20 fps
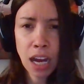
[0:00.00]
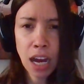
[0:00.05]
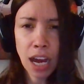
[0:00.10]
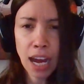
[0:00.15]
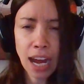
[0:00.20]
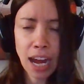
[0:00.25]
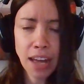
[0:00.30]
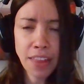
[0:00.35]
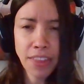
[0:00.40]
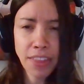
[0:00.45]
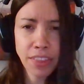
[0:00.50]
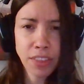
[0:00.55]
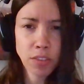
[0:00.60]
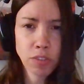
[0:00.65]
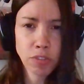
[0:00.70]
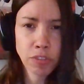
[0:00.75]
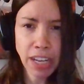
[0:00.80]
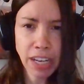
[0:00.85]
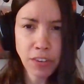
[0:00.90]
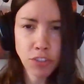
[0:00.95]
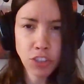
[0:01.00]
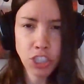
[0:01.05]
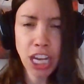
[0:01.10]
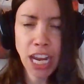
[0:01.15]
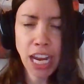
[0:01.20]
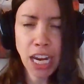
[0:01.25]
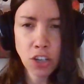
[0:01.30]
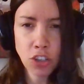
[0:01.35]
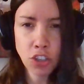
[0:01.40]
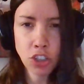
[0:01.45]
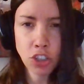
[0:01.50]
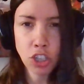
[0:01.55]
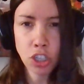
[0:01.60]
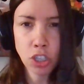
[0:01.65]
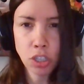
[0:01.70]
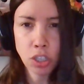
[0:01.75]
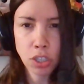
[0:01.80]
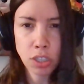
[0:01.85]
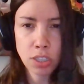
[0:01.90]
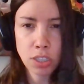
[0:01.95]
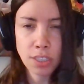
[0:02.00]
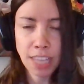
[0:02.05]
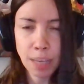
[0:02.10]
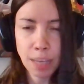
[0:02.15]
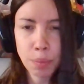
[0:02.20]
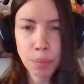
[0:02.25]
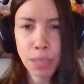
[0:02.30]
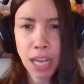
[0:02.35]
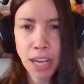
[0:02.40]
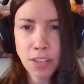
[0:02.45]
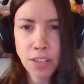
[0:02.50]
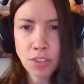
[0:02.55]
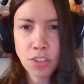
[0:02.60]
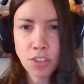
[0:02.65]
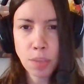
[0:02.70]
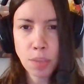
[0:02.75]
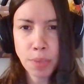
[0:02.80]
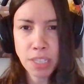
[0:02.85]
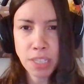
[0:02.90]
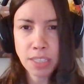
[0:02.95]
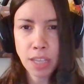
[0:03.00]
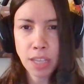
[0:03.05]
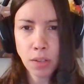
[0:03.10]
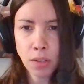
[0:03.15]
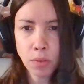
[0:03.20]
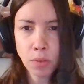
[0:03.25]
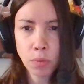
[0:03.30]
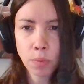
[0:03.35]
I think the rate of change could stabilize to some extent,